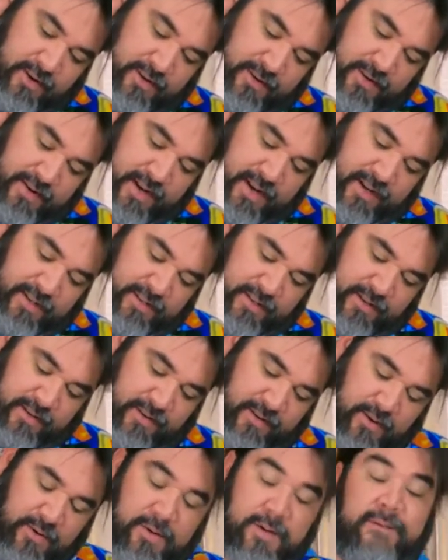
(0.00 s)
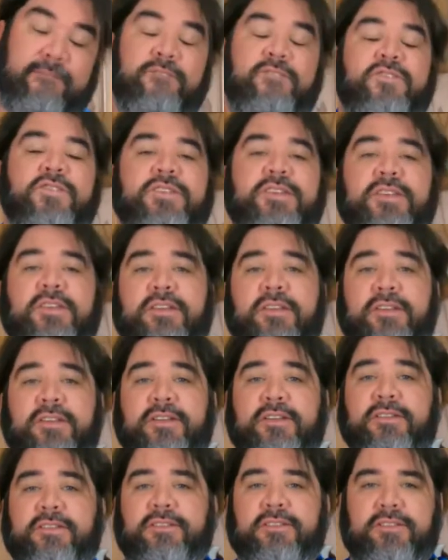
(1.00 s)
all nice and
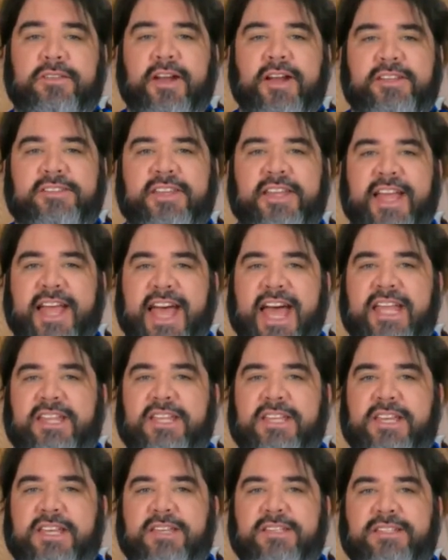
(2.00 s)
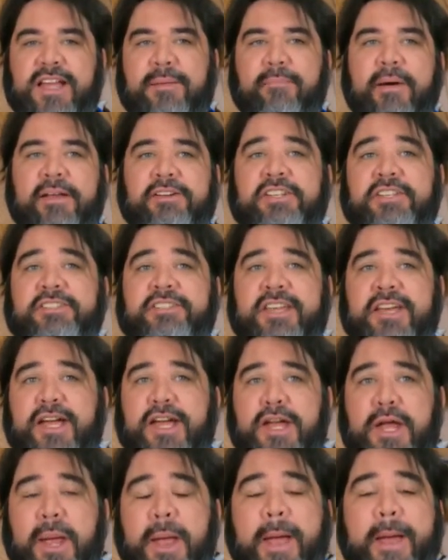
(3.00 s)
did I say add the yeast? I meant to
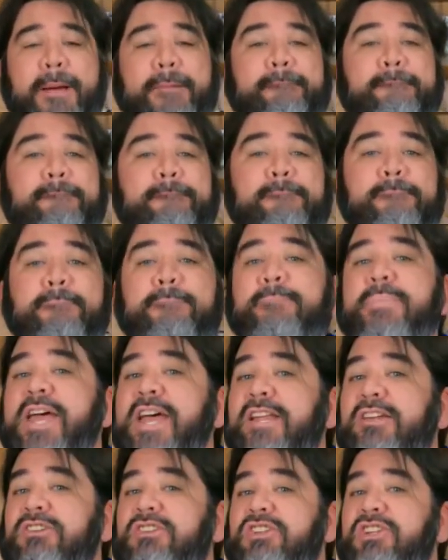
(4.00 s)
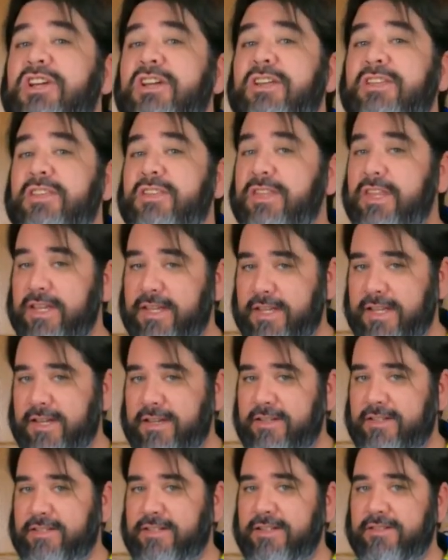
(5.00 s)
say pitch the
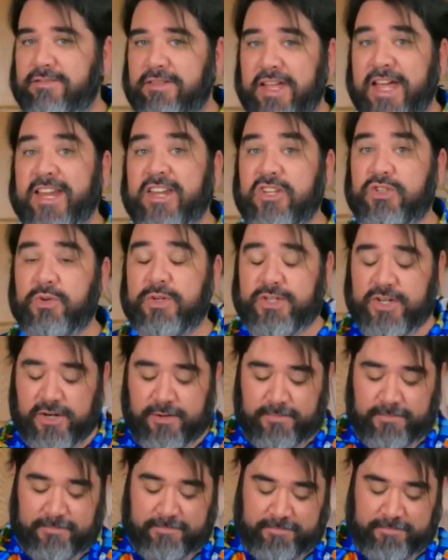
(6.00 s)
yeast. Industry term.